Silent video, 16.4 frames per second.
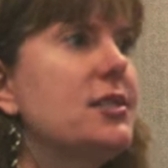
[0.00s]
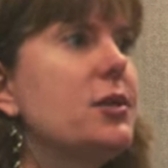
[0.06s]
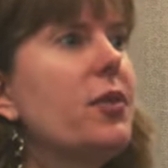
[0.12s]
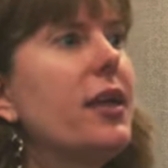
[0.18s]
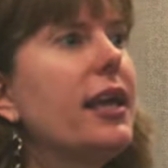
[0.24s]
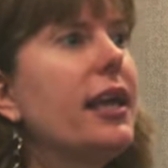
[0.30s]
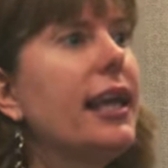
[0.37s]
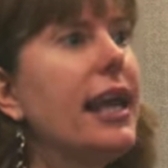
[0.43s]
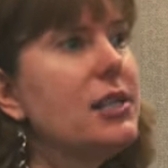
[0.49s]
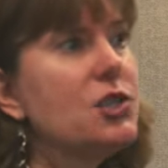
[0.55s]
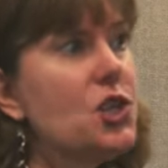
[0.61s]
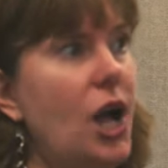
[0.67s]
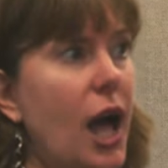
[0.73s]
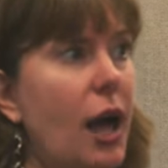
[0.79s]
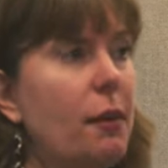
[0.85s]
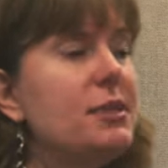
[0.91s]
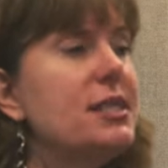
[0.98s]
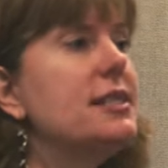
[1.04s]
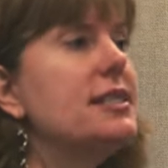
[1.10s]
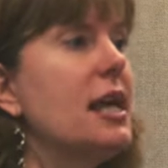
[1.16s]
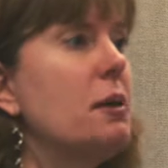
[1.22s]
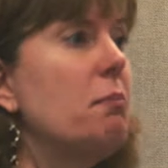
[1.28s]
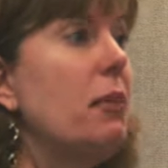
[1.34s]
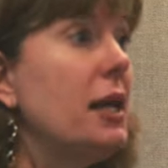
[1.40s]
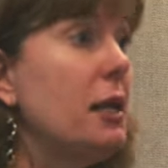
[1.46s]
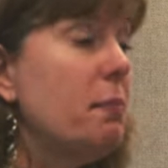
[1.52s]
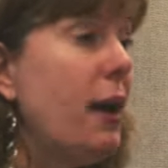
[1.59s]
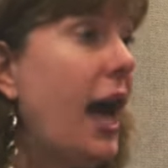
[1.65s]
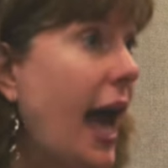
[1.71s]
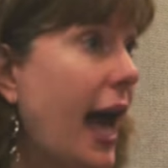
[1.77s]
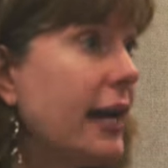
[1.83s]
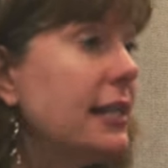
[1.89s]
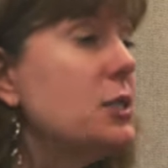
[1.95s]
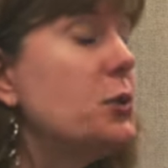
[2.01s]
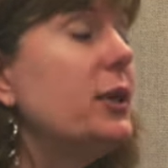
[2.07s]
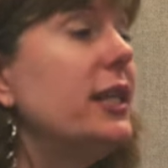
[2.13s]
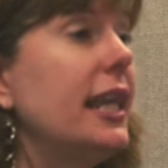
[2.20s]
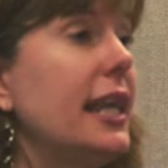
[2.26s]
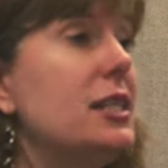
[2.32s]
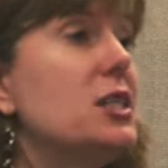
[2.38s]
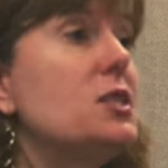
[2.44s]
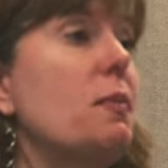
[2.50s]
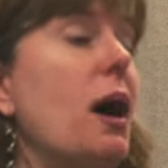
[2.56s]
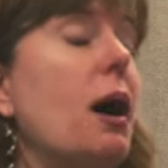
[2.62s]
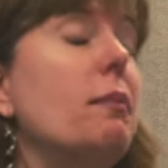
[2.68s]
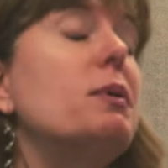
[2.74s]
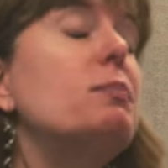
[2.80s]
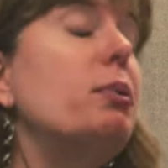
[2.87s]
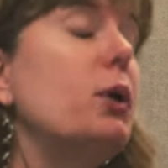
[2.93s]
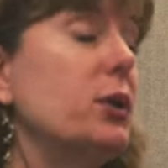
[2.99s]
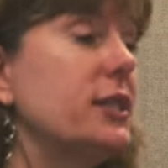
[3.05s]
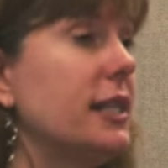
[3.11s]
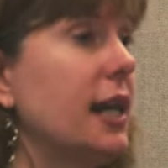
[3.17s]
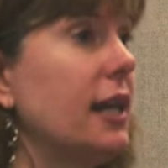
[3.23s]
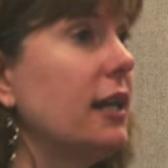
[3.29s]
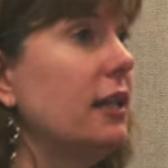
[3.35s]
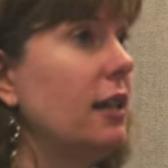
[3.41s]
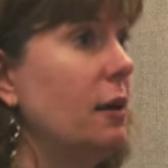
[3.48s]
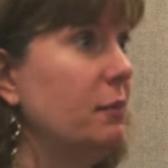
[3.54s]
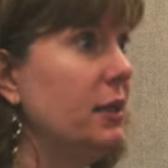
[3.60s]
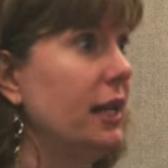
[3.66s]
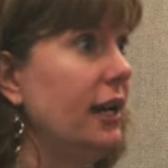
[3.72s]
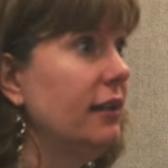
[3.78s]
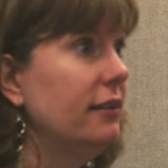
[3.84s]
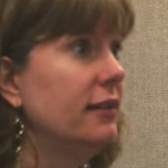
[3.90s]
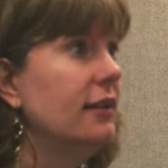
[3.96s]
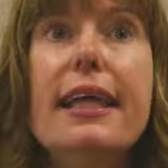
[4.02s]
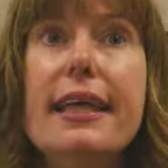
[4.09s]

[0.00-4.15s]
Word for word: so they can get jobs and send money back to Elena's mom in Bogota, Colombia.